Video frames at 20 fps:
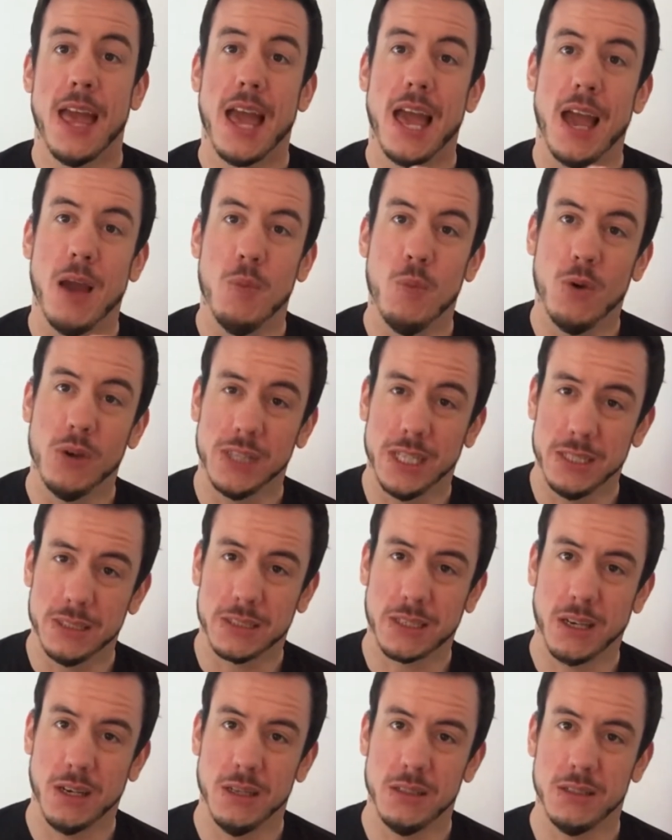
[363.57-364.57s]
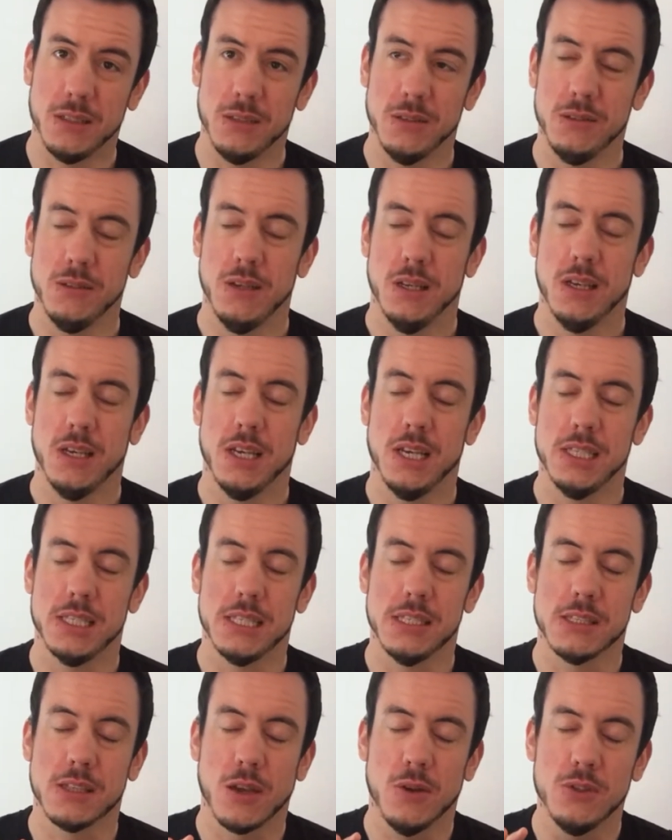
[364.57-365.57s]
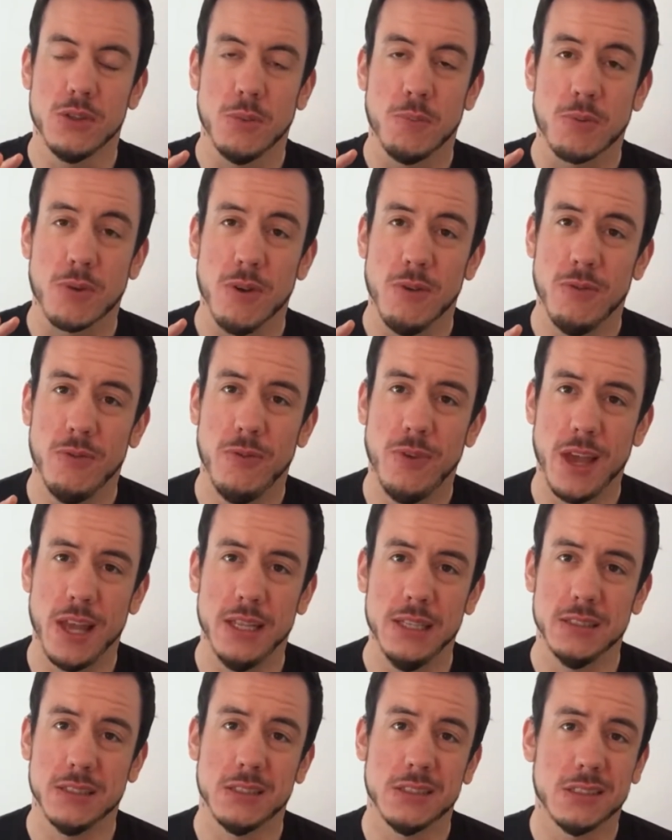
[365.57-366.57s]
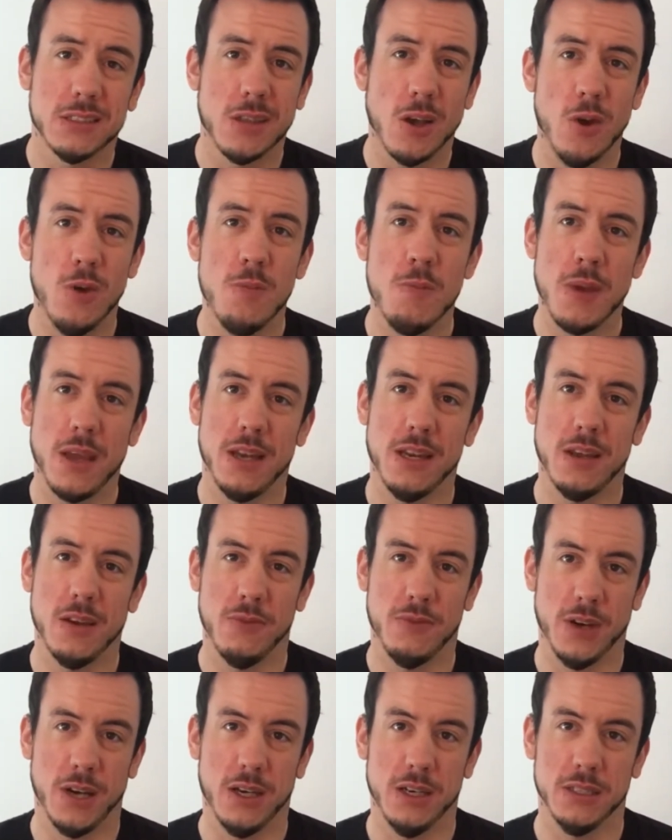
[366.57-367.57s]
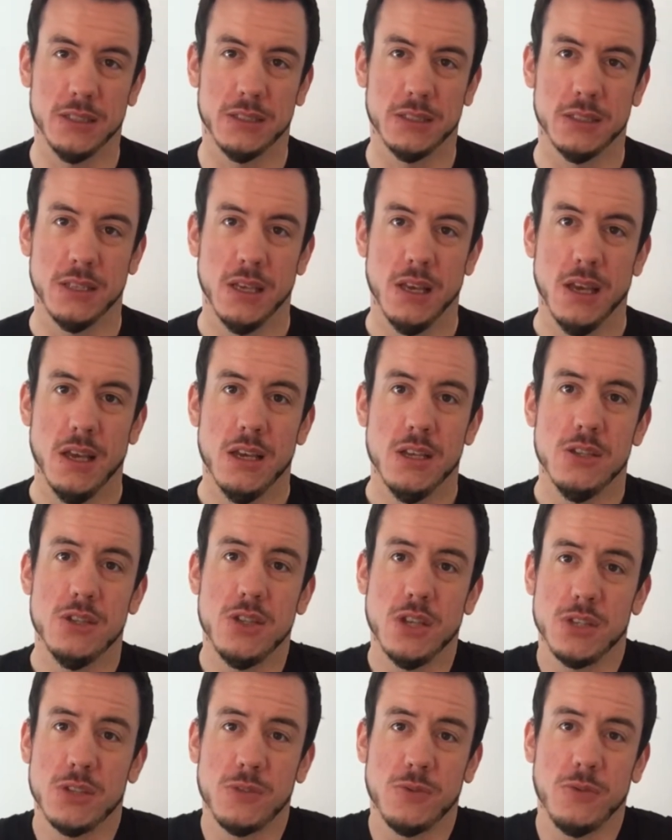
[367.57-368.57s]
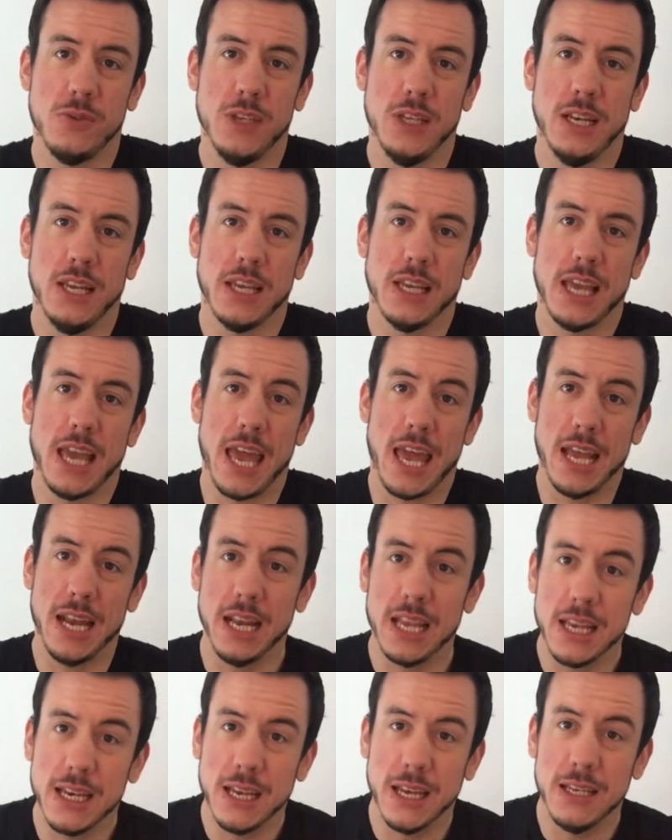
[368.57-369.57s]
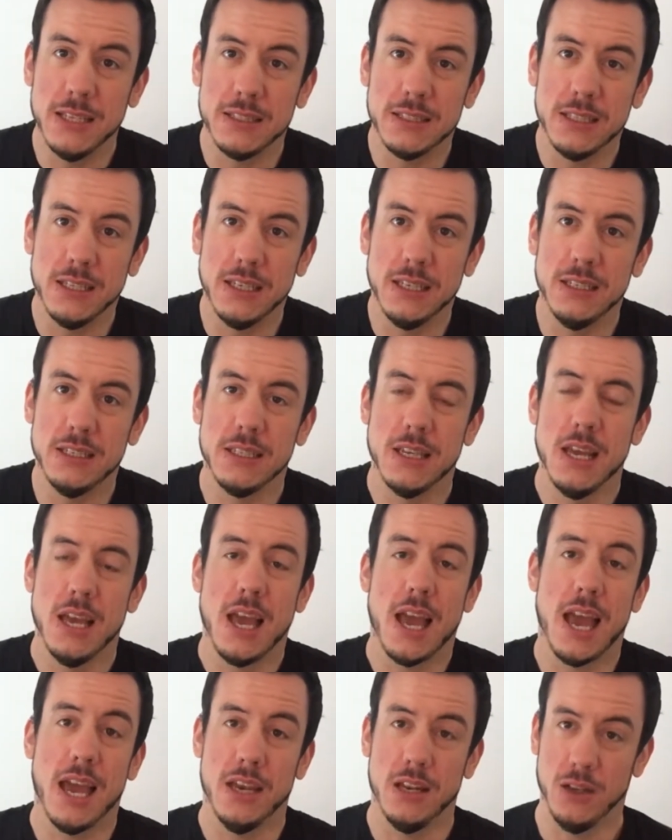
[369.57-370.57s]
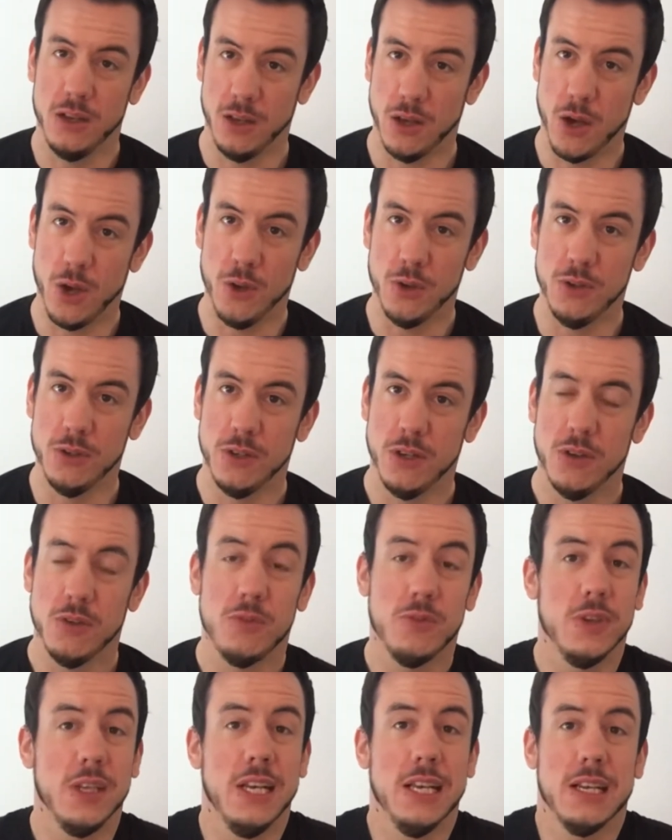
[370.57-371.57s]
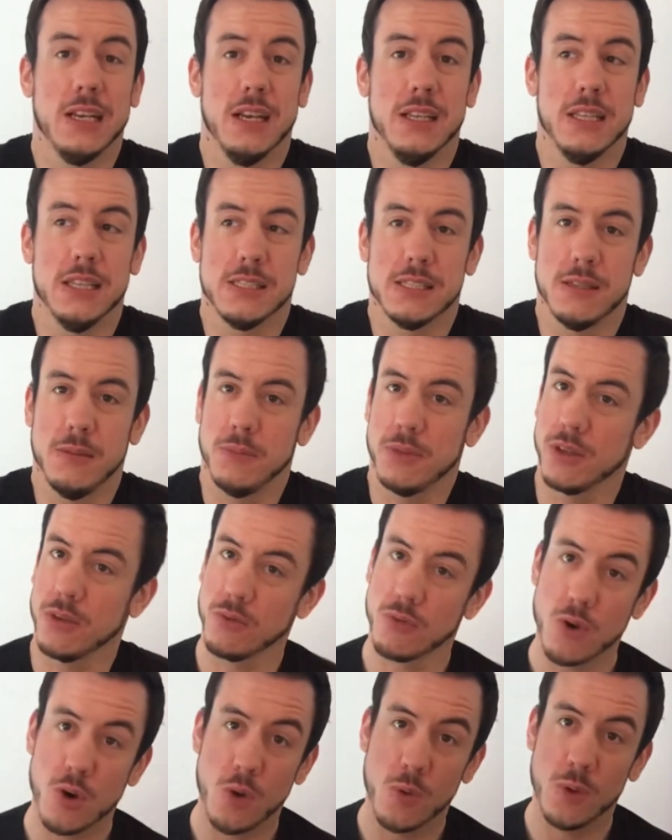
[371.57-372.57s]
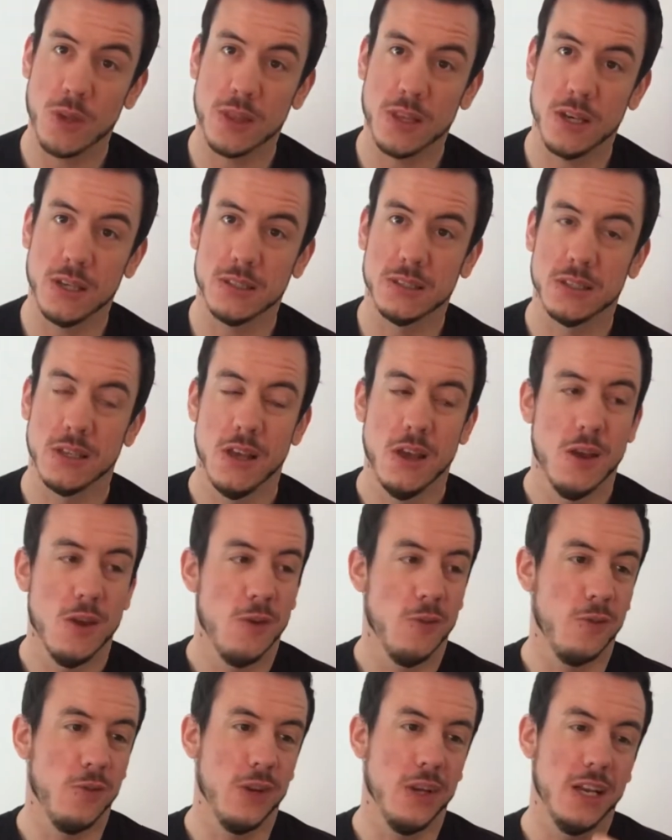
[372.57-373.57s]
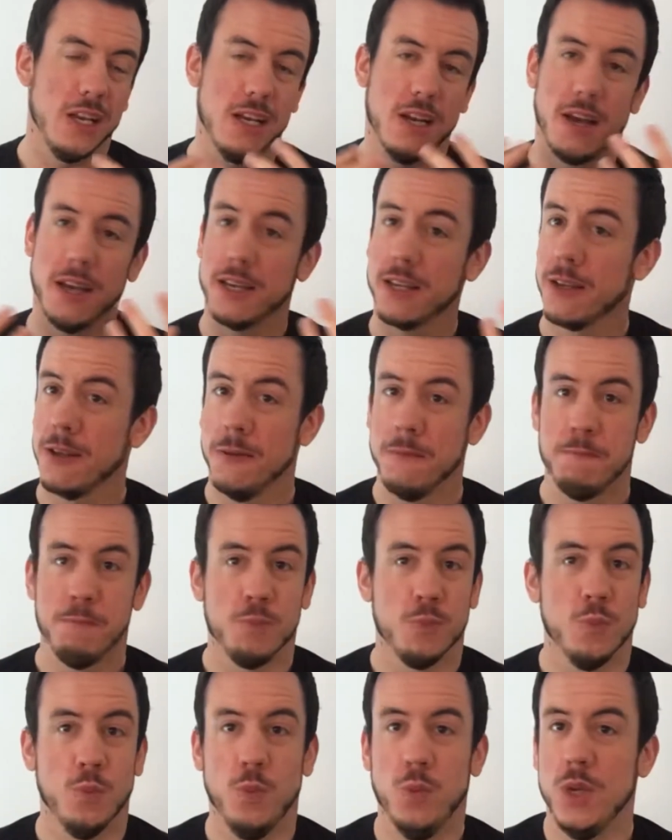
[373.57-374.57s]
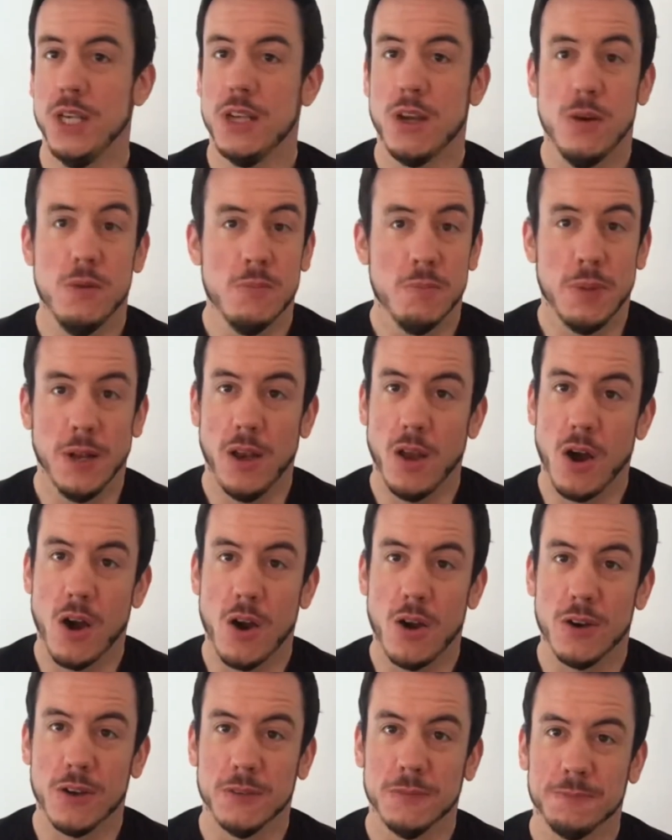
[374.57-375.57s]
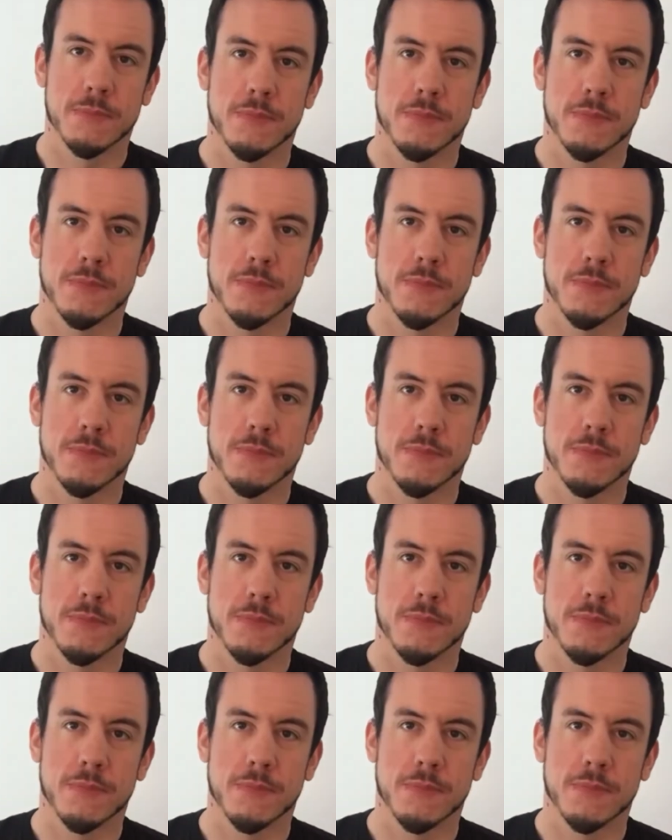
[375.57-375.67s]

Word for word: And what that's going to do is it's going to prevent so many of us just feeling alienated and alone, feeling like there's something wrong with us, feeling like we don't belong.